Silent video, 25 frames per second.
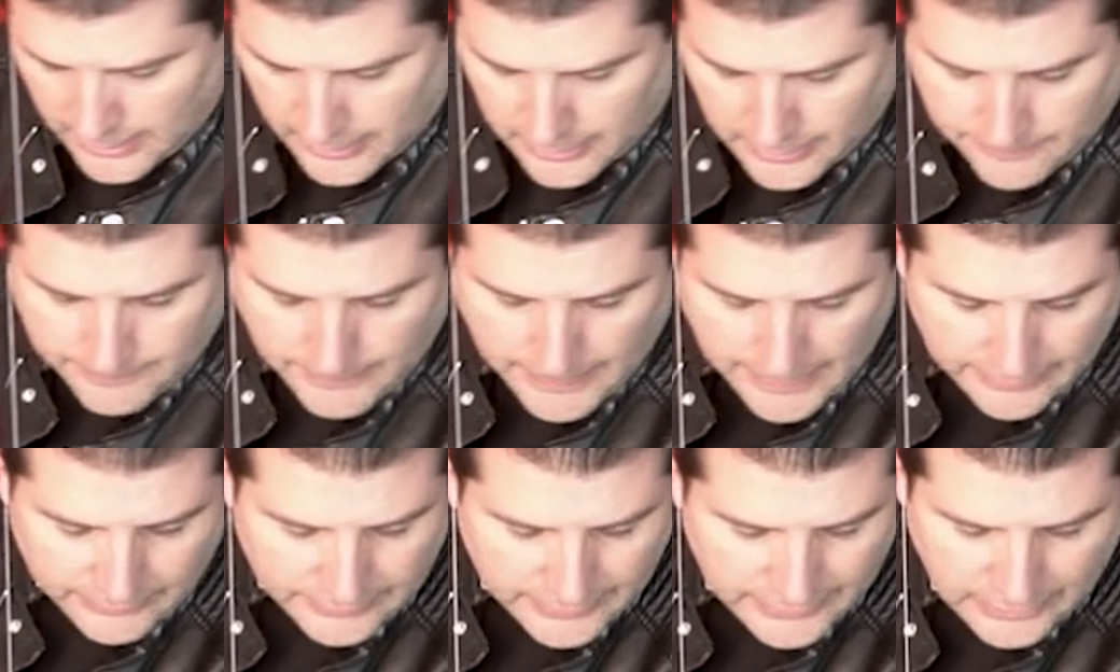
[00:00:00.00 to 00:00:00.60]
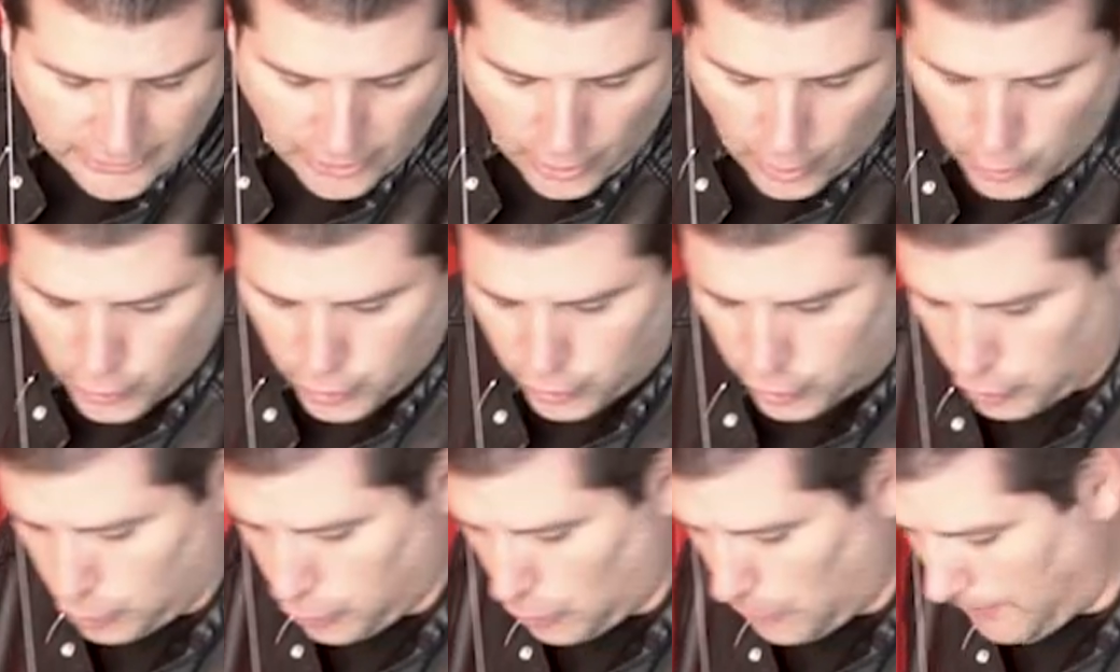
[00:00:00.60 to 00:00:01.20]
very close
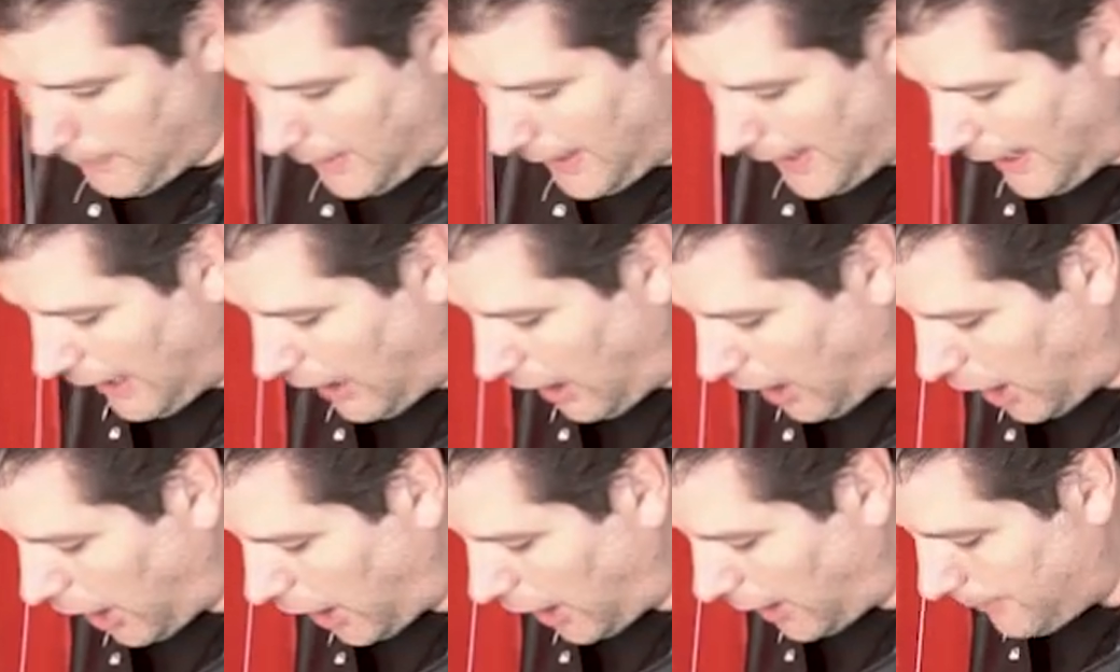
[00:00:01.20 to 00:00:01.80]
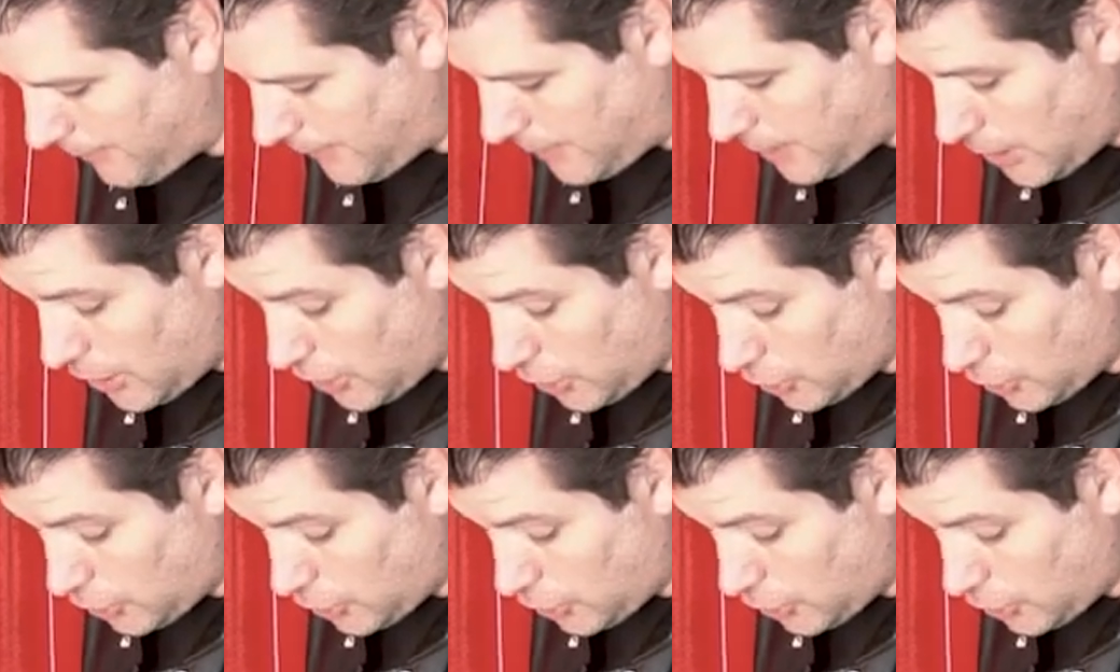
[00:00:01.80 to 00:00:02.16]
to my arm.